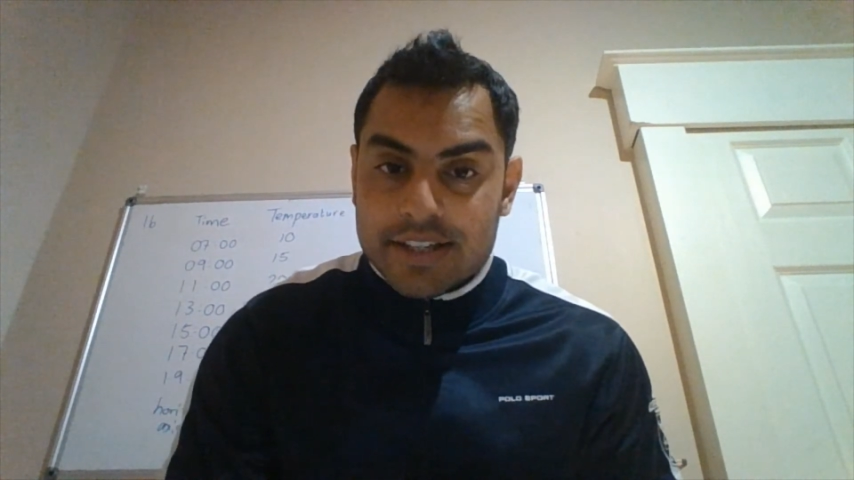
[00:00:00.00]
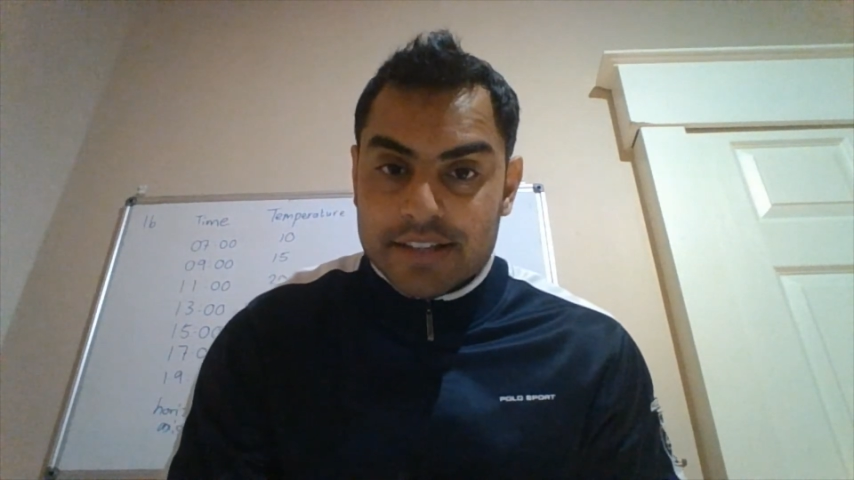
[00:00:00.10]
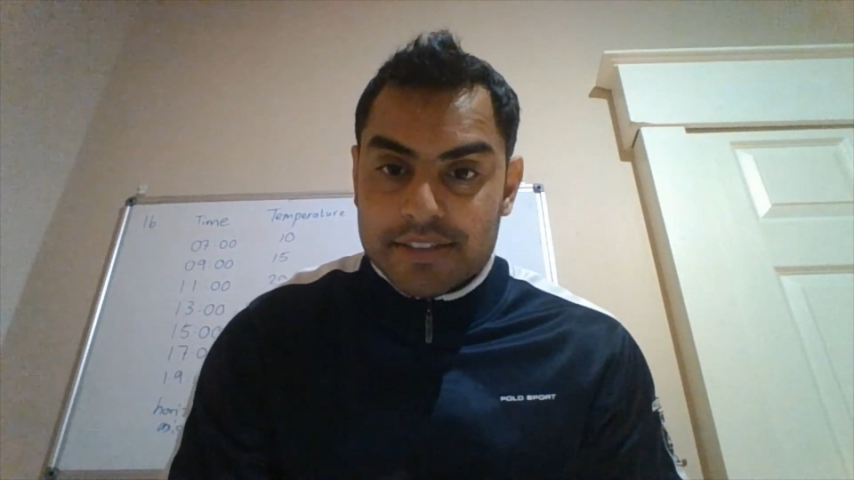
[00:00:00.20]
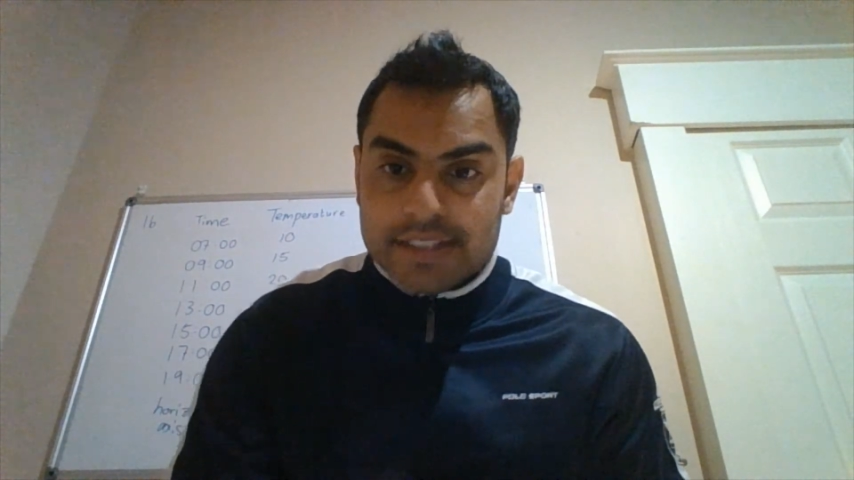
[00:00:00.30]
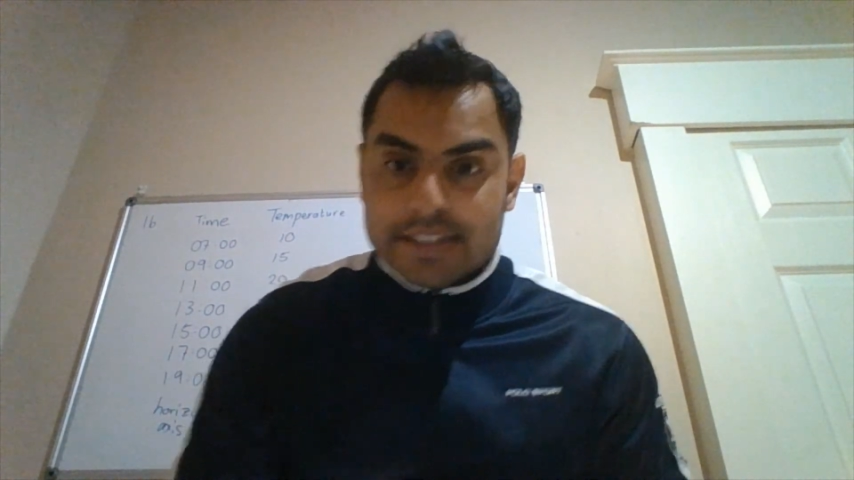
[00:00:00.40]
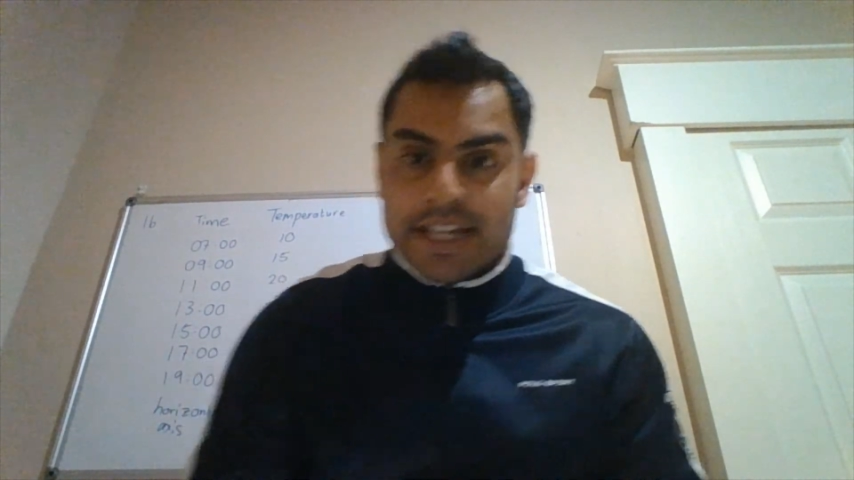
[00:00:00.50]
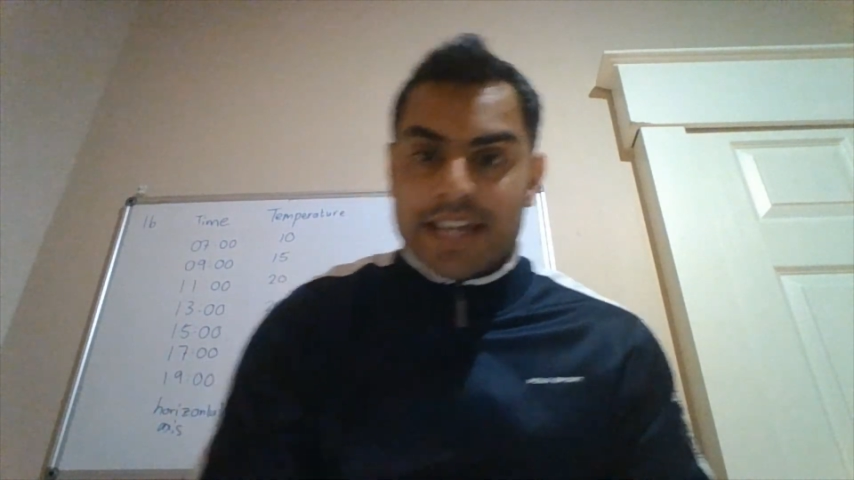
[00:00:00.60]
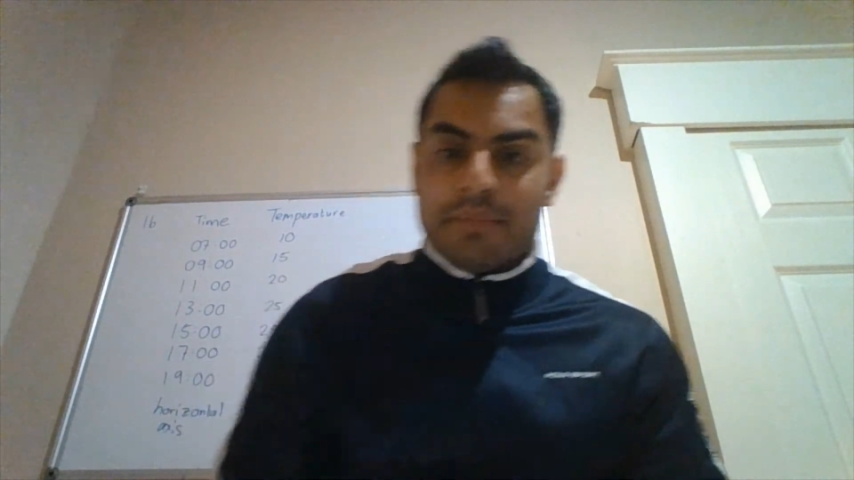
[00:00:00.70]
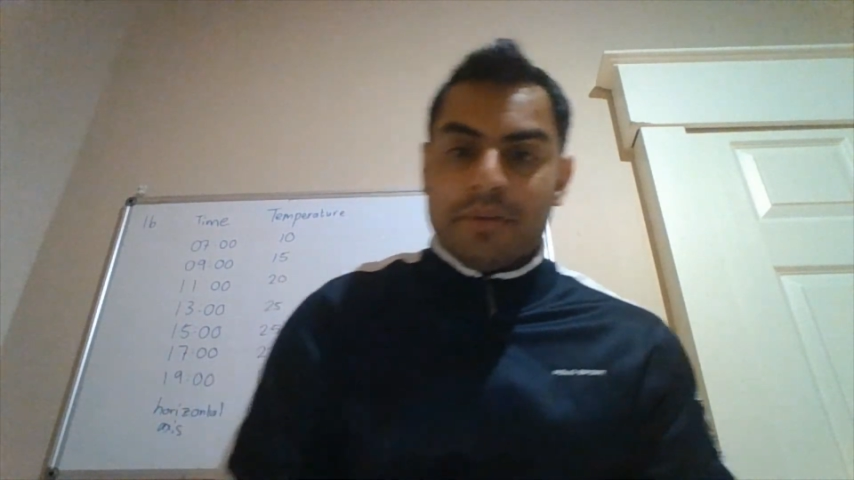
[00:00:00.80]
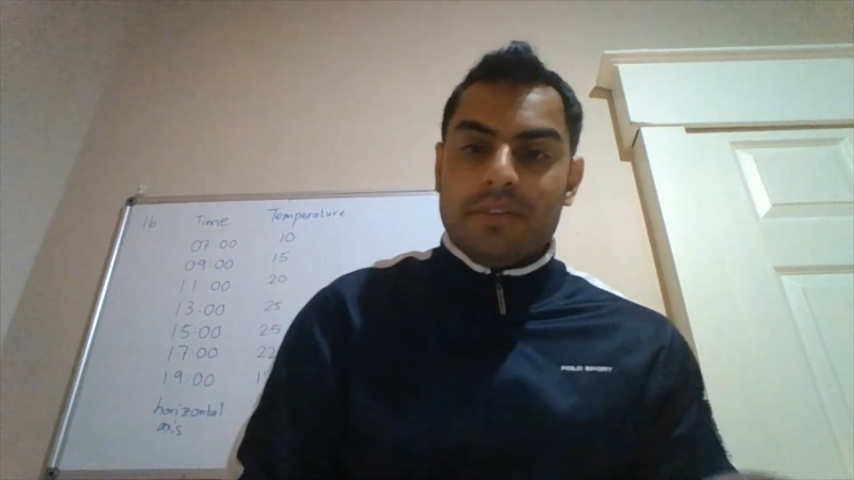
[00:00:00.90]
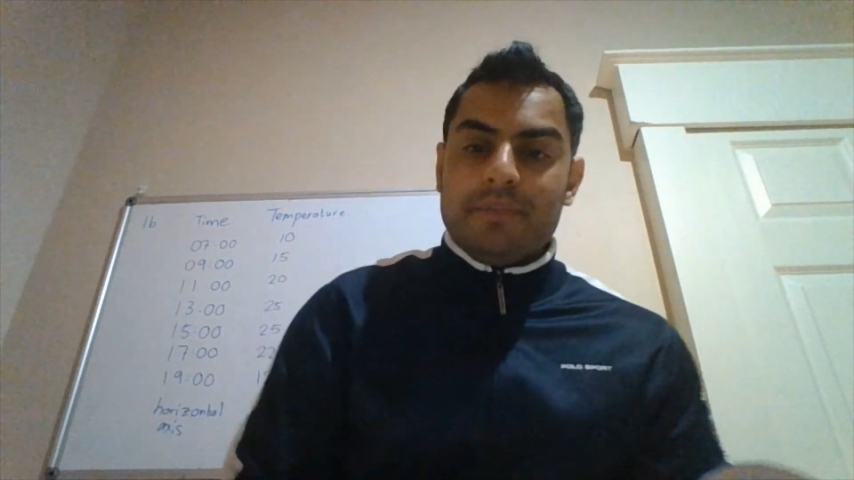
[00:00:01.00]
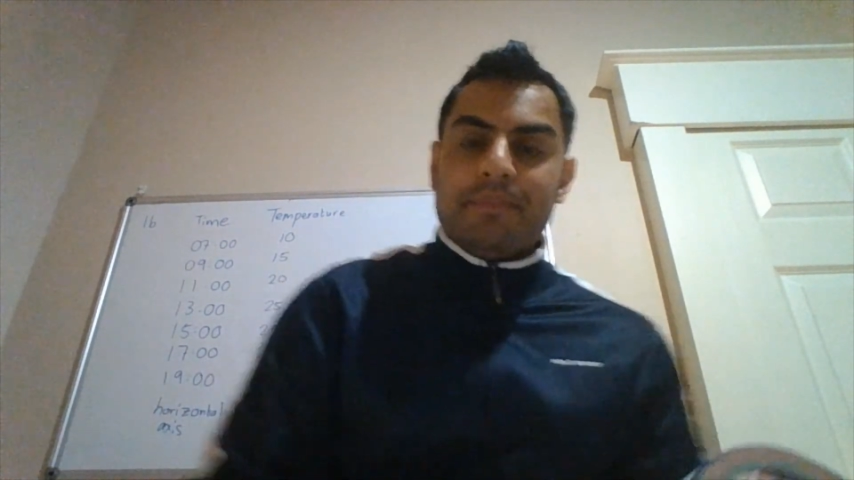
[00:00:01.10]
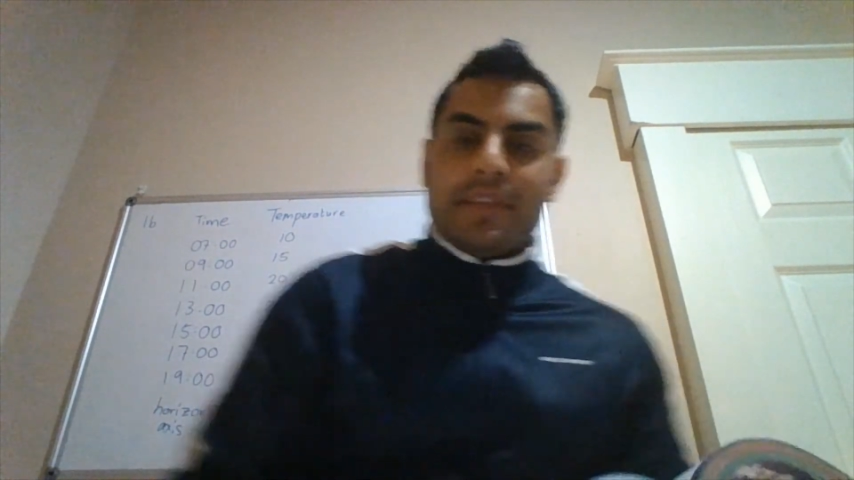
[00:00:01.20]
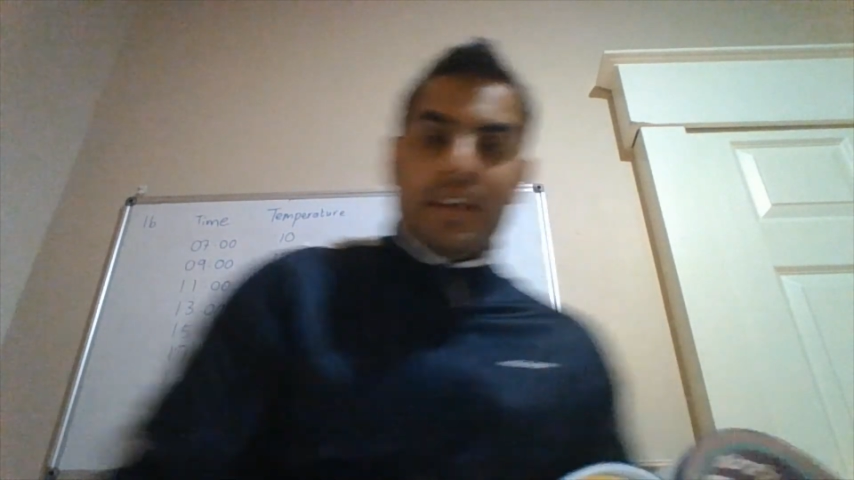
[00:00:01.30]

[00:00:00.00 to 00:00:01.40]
in the table.